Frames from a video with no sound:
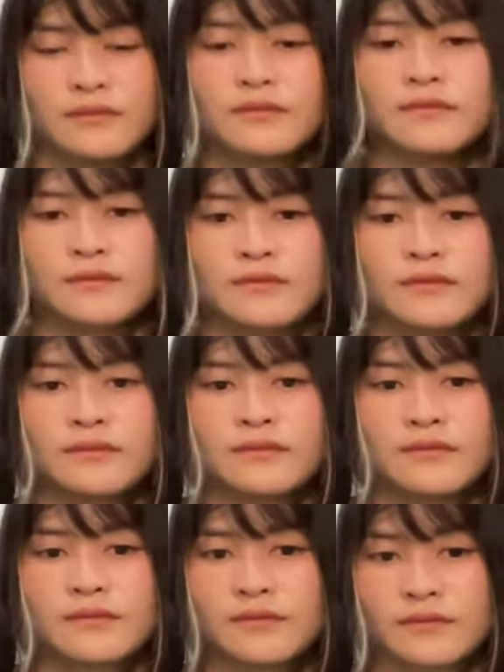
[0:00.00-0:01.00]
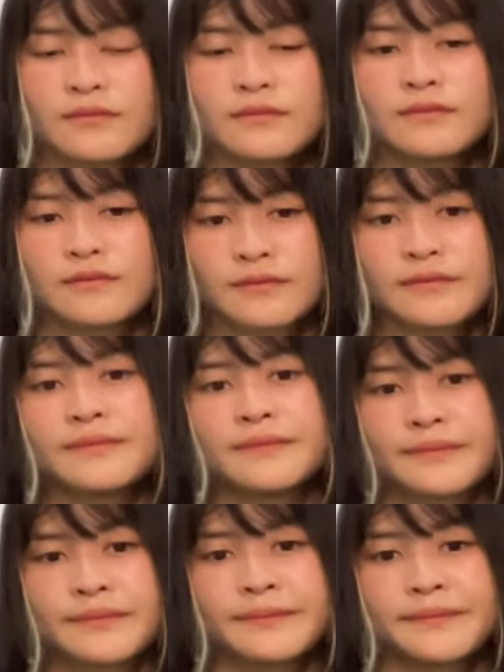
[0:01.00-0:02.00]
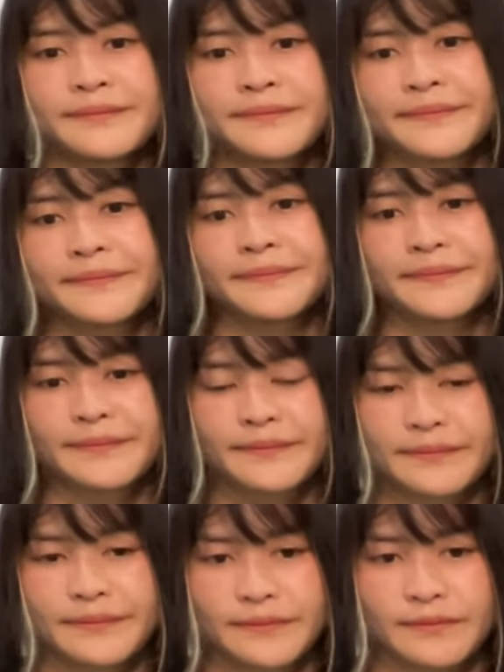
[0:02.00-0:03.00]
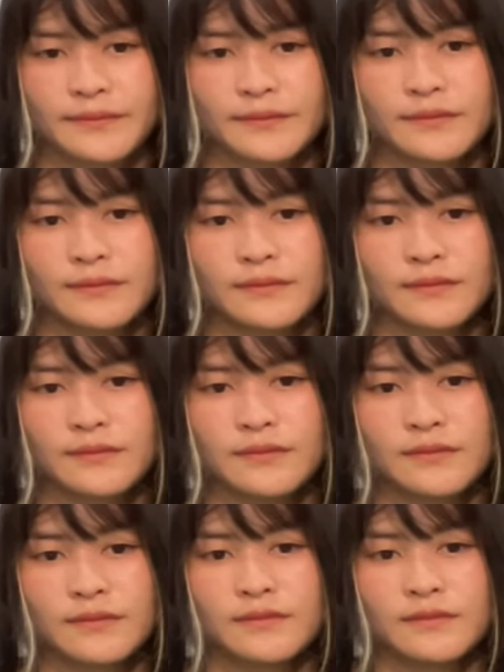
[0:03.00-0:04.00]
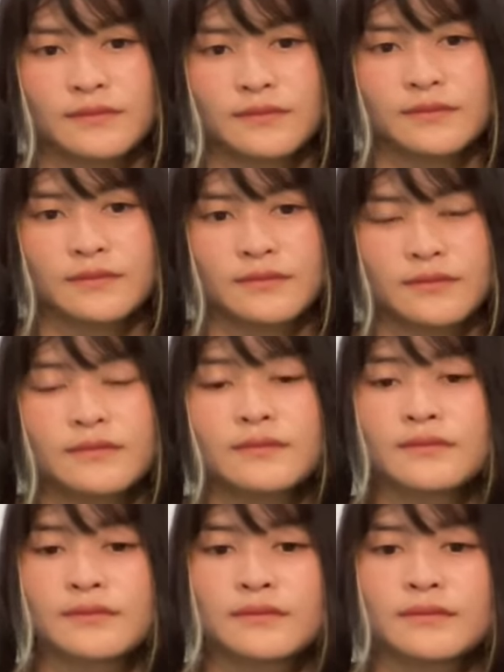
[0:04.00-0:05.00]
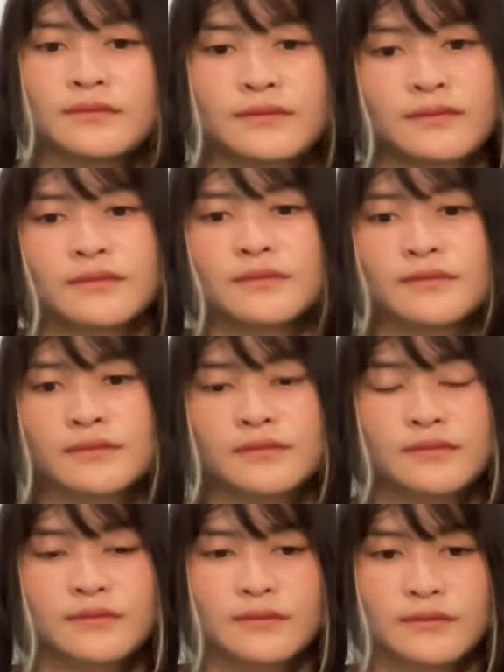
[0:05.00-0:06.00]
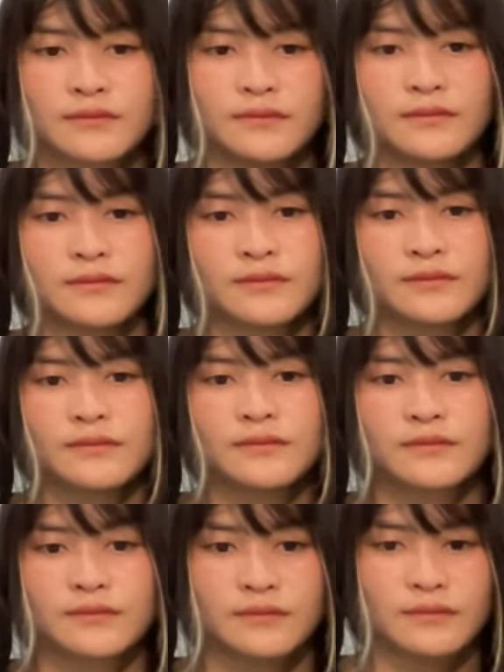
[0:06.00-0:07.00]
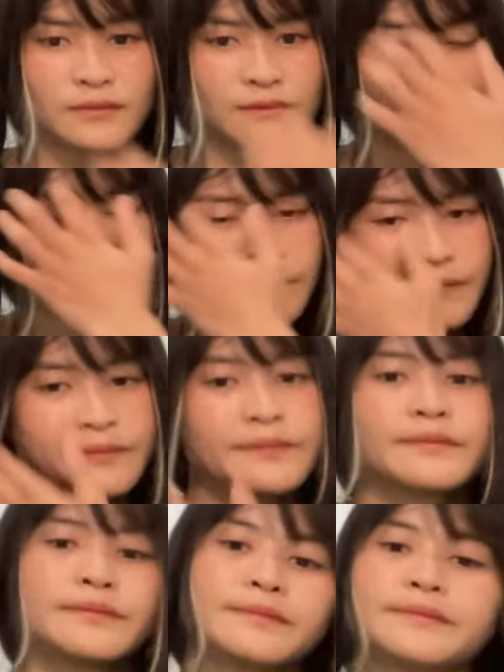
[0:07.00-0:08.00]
The person shown says nothing.